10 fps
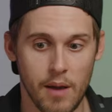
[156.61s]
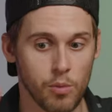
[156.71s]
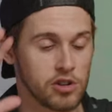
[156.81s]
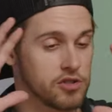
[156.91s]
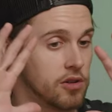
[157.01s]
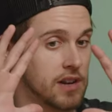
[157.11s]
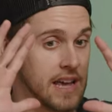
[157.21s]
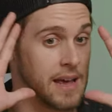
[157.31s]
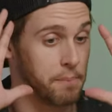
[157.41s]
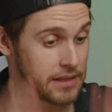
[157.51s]
and we're just going to
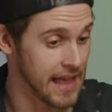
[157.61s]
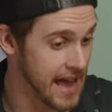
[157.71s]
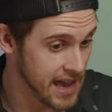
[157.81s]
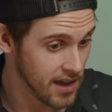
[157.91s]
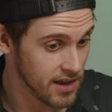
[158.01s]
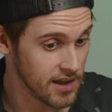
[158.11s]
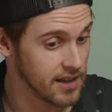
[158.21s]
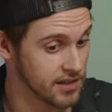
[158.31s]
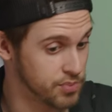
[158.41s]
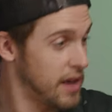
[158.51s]
hit play,
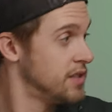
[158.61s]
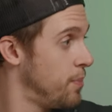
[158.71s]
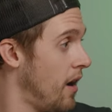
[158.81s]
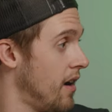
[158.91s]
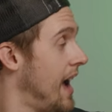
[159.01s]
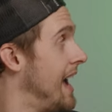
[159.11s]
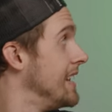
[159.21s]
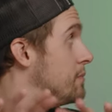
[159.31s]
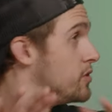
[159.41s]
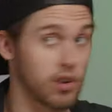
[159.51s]
hit the space bar,
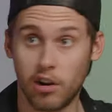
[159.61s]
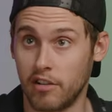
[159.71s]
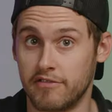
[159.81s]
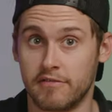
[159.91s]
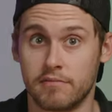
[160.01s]
and observe.